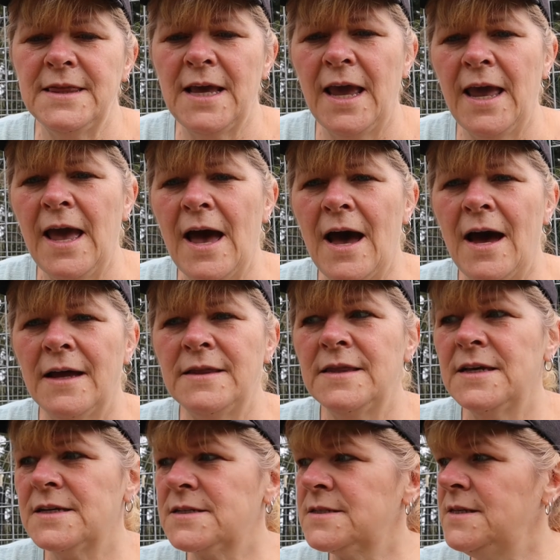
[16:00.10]
they had
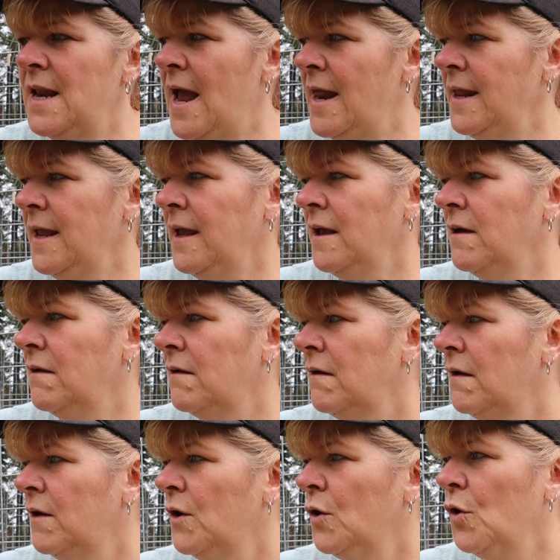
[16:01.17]
this netting
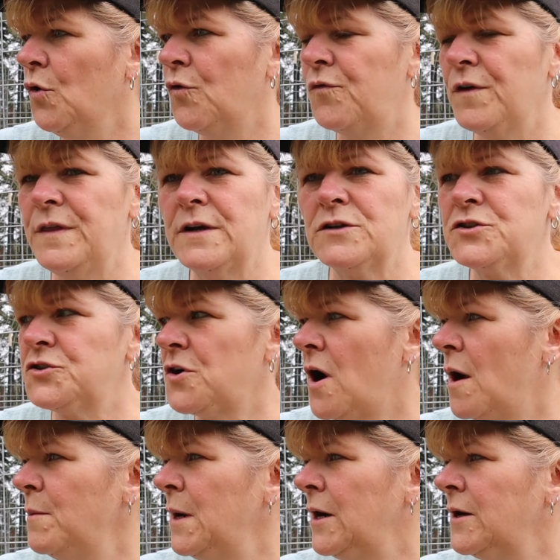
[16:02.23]
over their
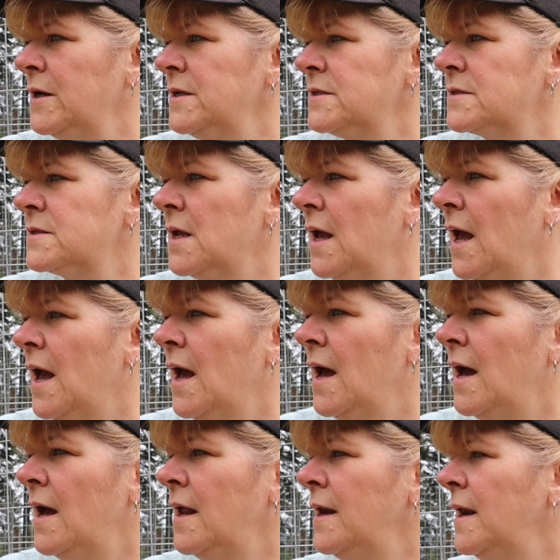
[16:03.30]
strawberries
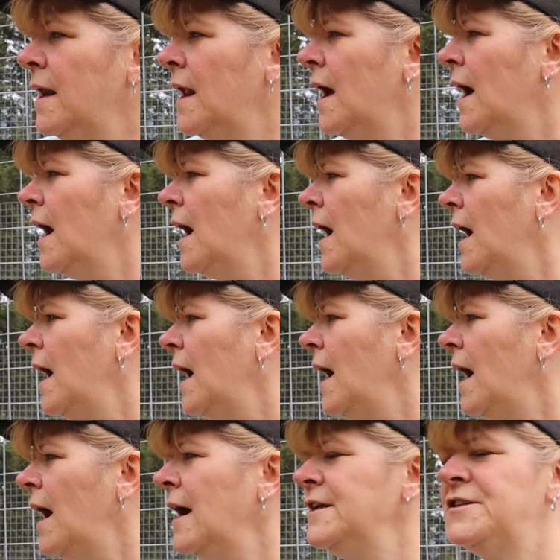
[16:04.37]
and
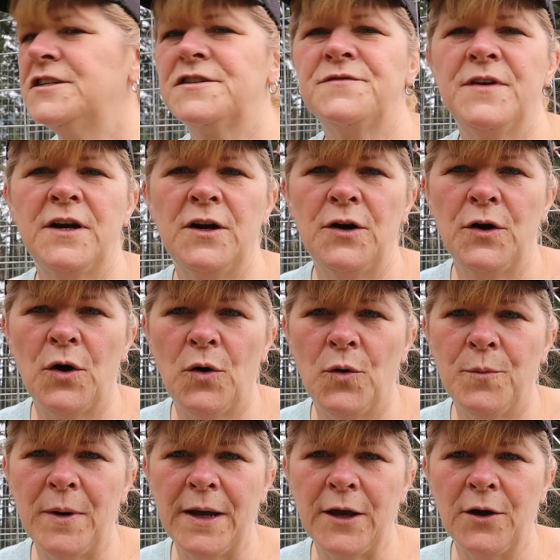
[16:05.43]
I just figured, oh
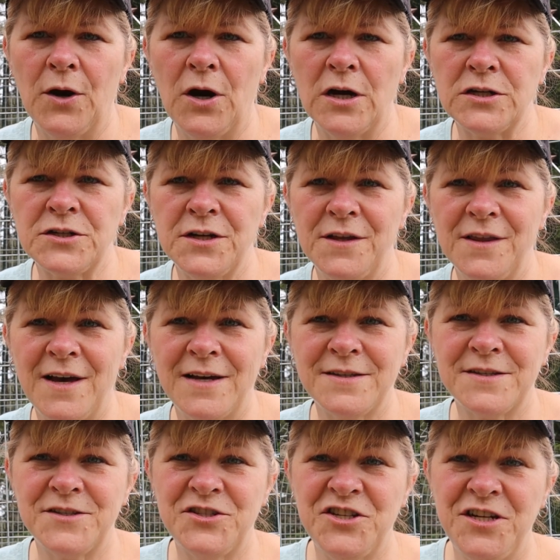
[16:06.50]
my gosh,
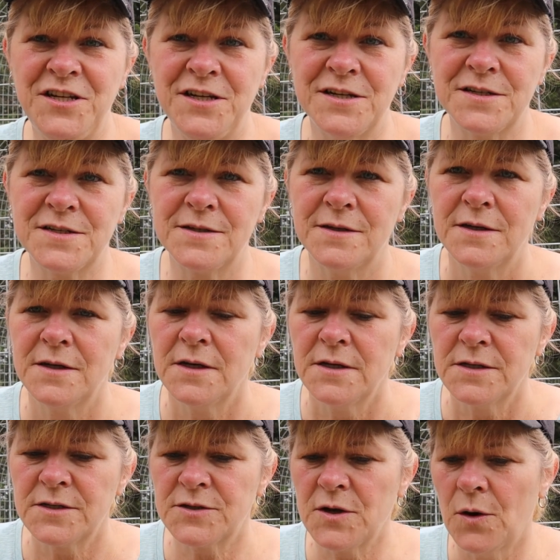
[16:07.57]
that's genius.
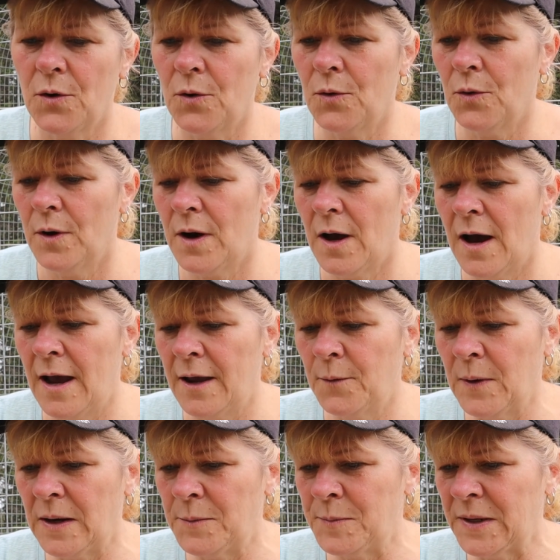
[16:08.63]
So I
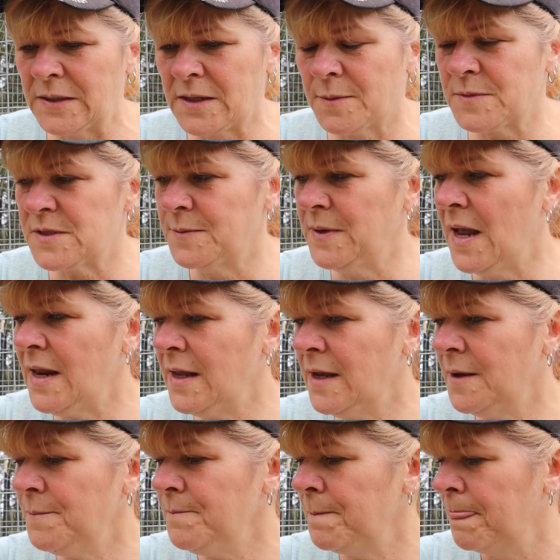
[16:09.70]
went and picked up some
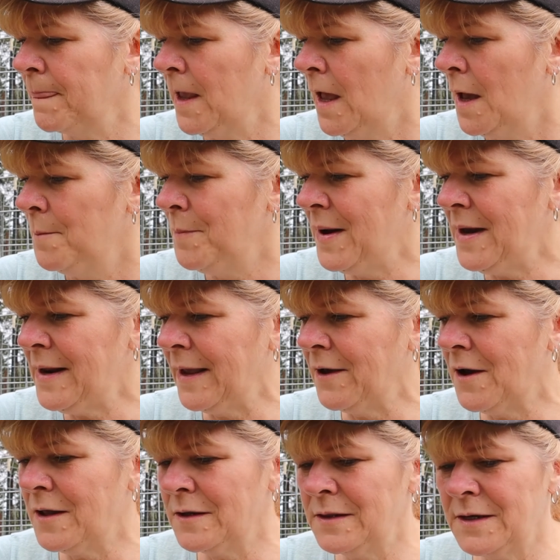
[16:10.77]
netting, but I
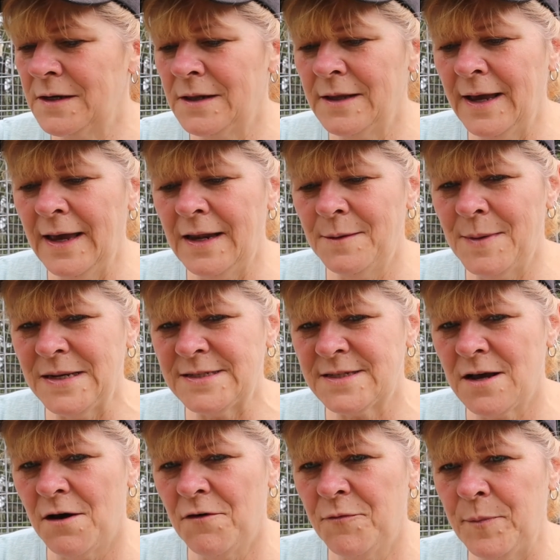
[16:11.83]
got a little ahead of
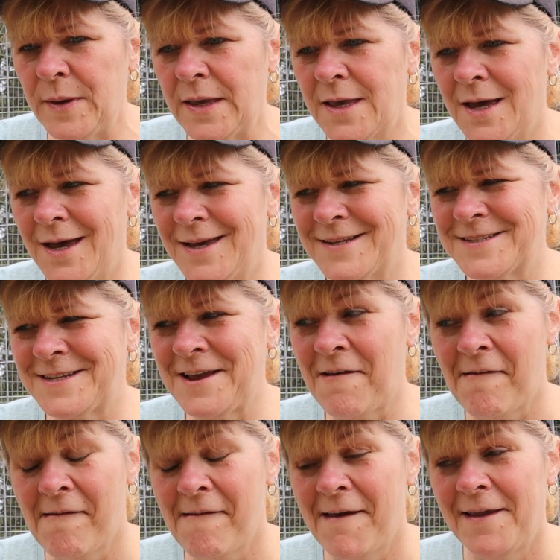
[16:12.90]
myself because
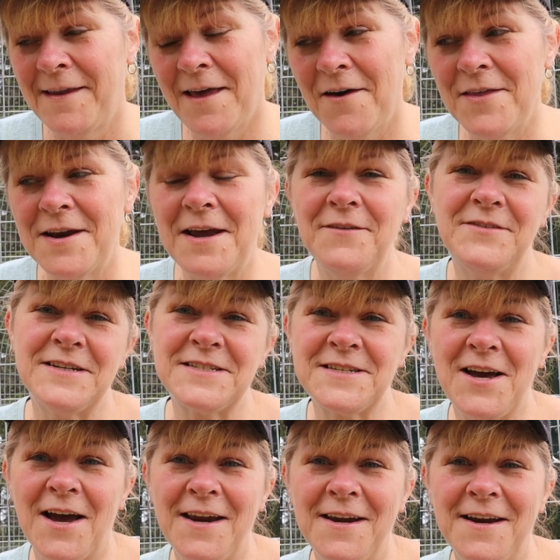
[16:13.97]
now that I've
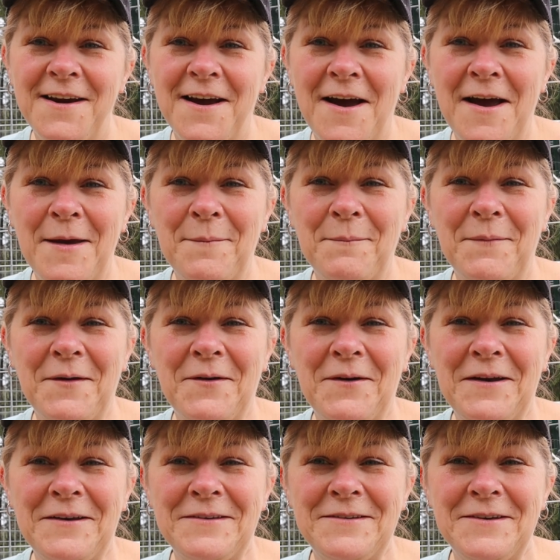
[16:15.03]
decided I'm
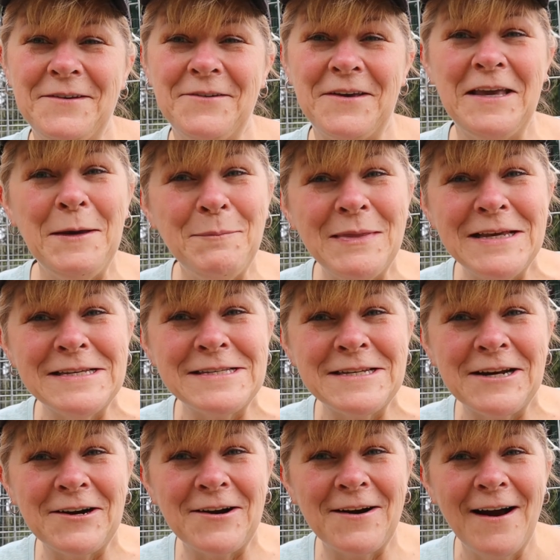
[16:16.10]
going to keep these
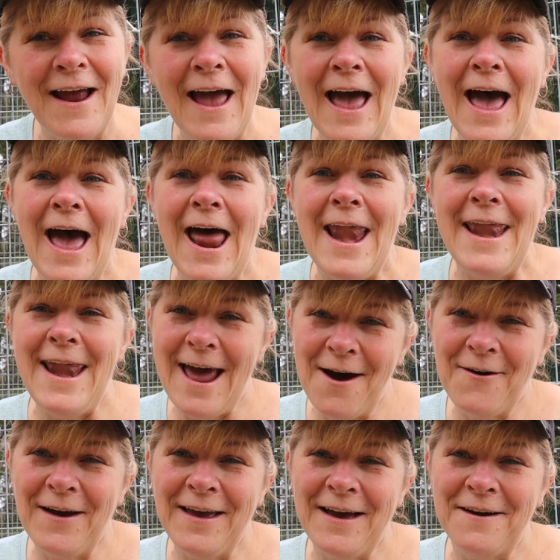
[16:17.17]
here, now
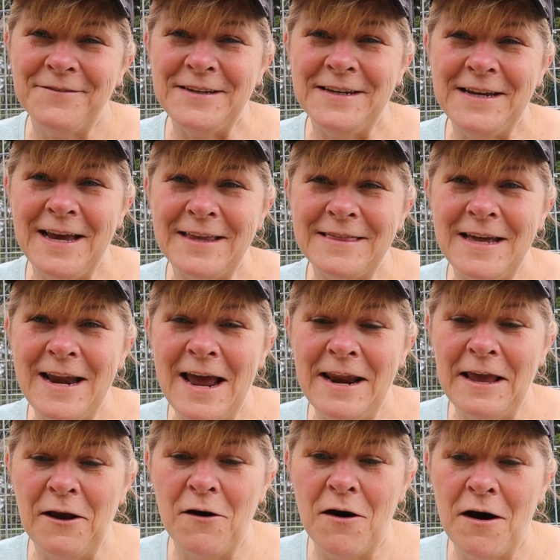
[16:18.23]
I have to take the
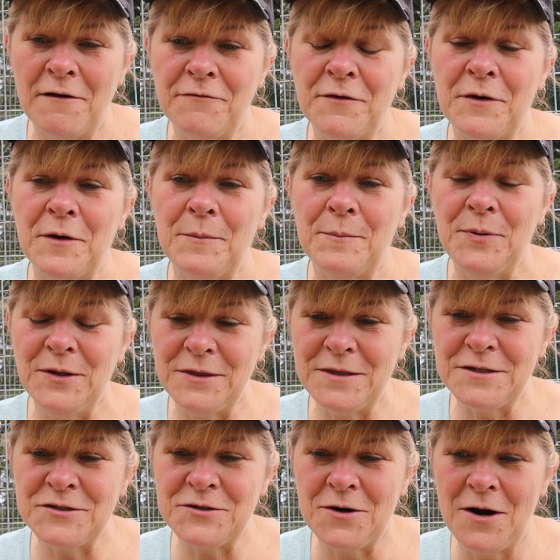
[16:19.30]
netting off, put the
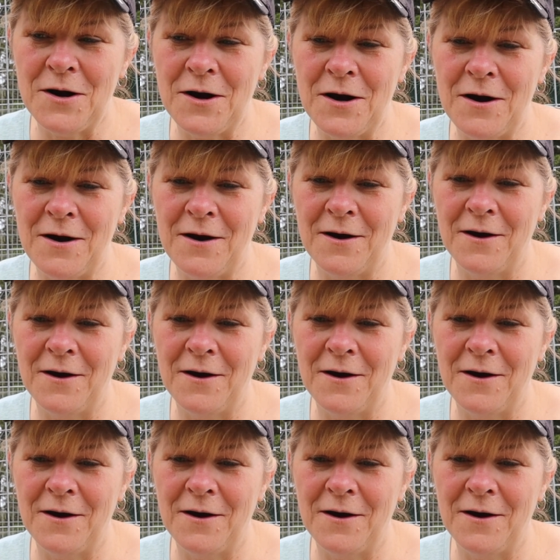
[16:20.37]
straw